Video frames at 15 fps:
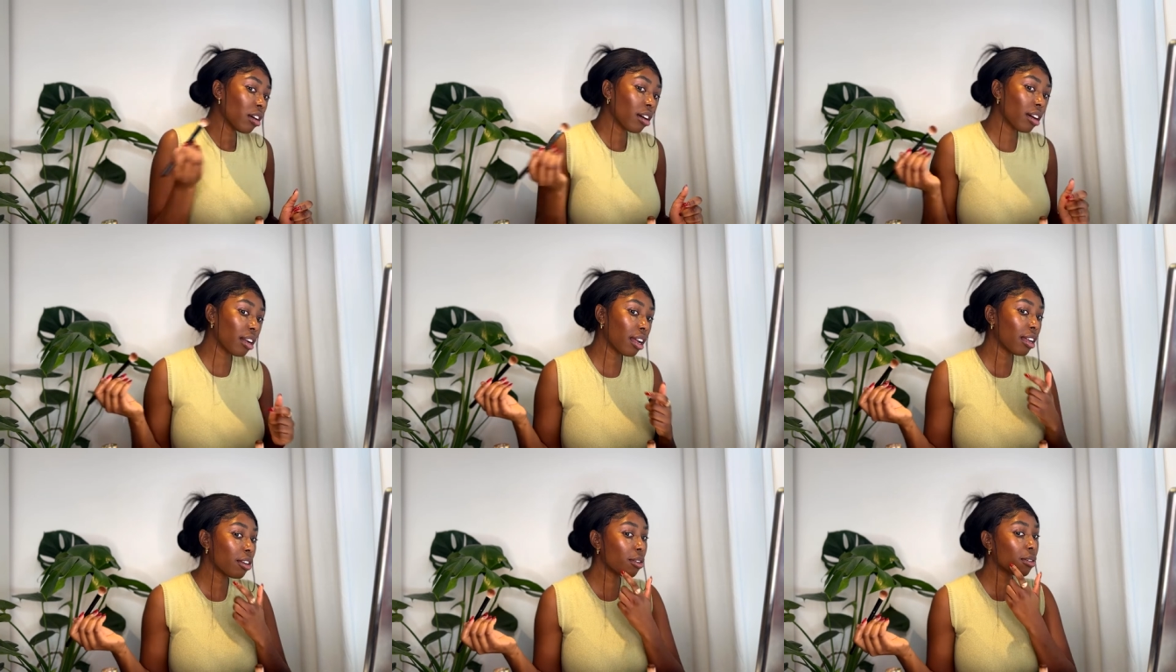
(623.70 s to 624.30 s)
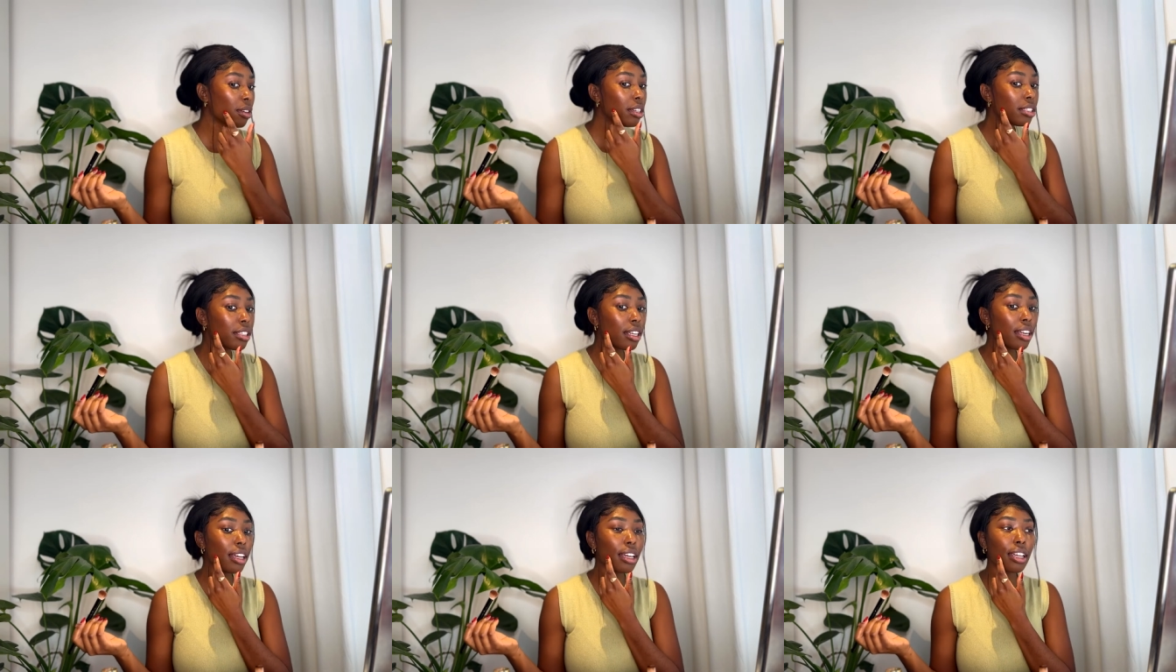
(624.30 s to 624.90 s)
And I noticed
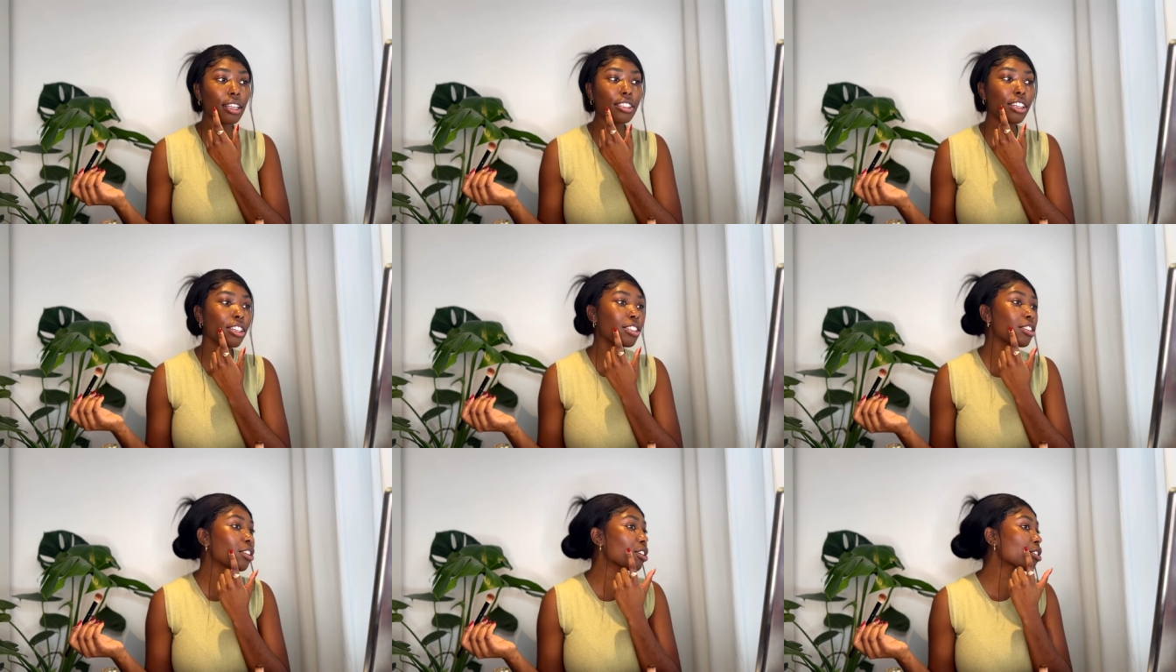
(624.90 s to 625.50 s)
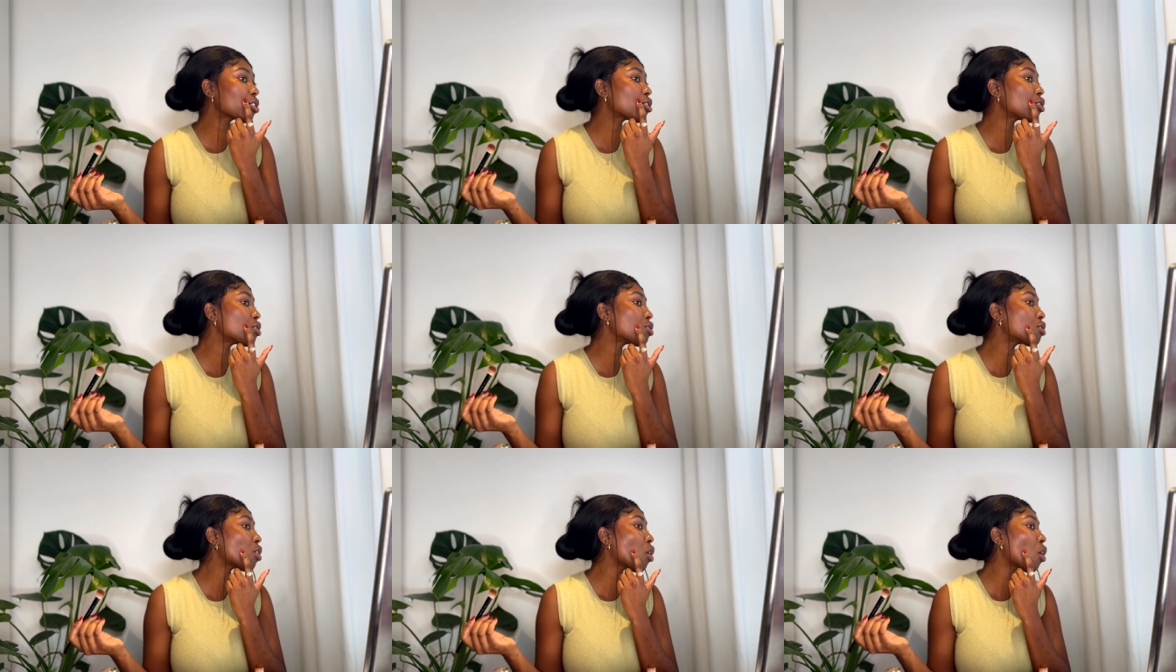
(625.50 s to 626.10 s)
that it just looks
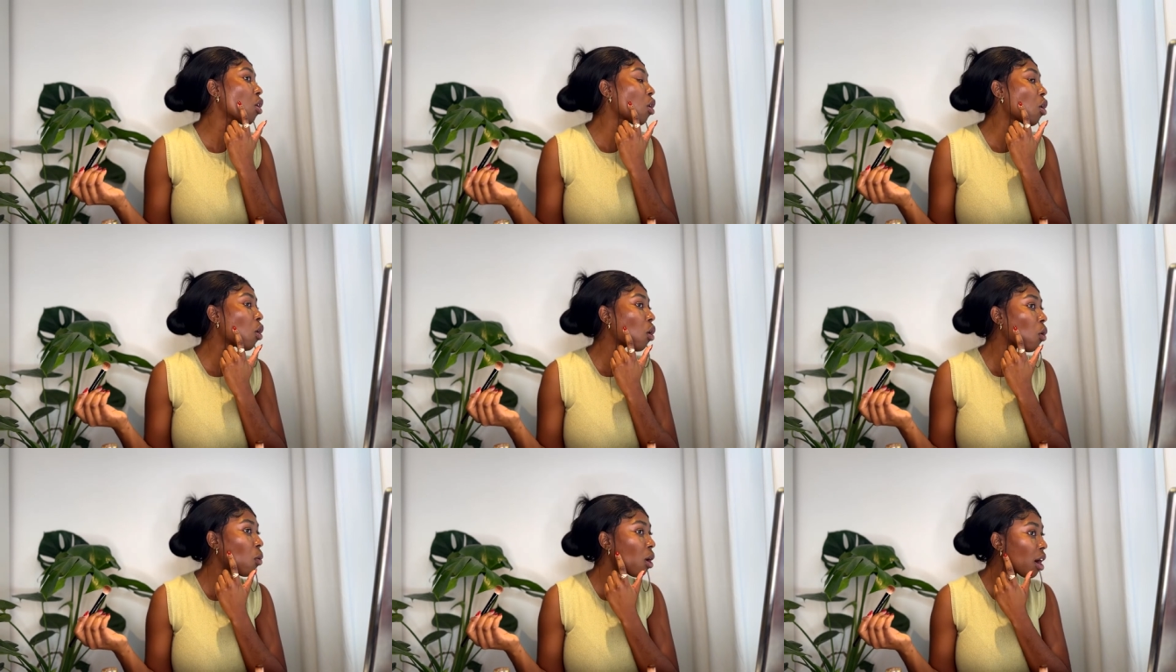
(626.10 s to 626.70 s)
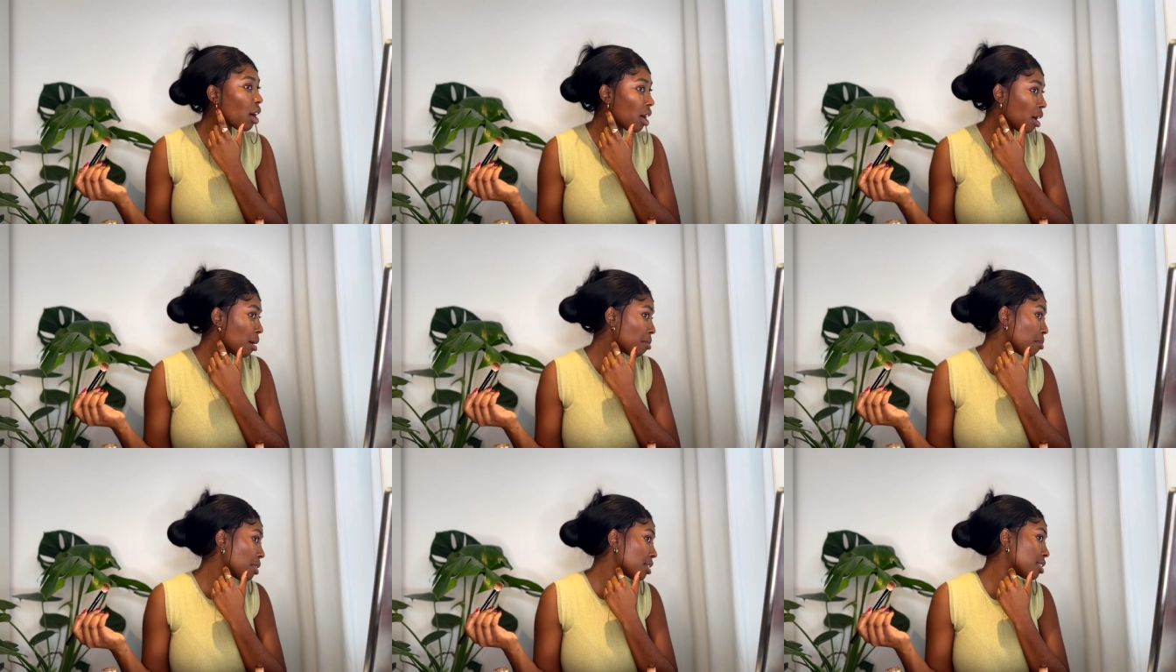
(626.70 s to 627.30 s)
so
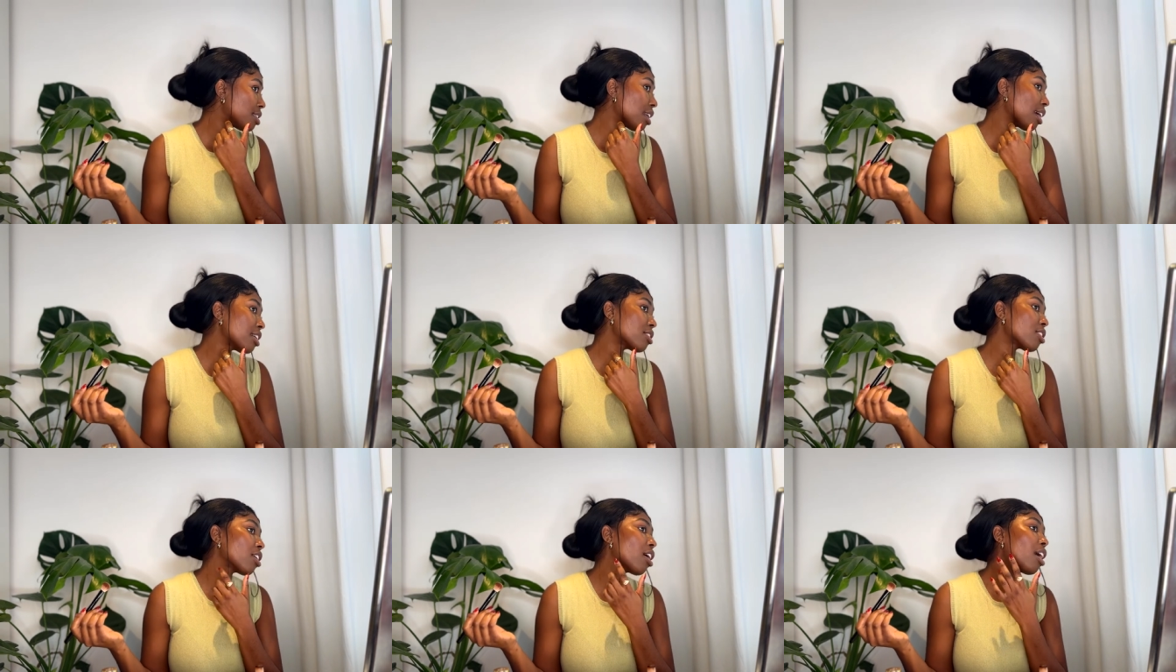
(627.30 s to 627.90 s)
much nicer.